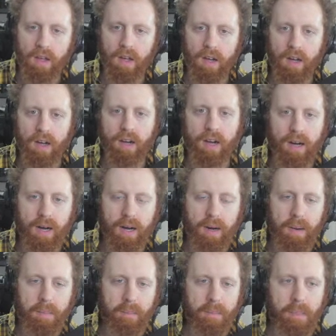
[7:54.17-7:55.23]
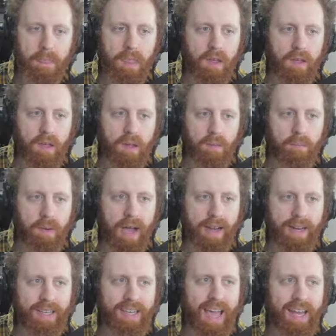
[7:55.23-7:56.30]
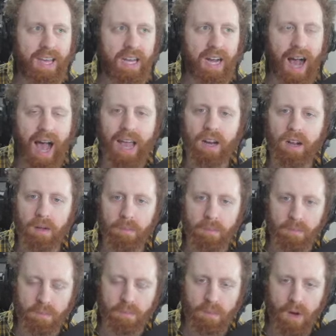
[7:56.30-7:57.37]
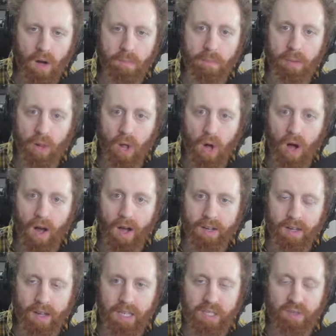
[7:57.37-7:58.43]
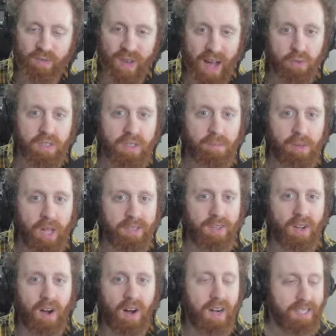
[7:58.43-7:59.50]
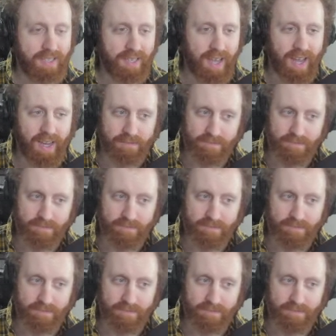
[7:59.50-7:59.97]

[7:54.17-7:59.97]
But getting an item on block as Faust and plus R is like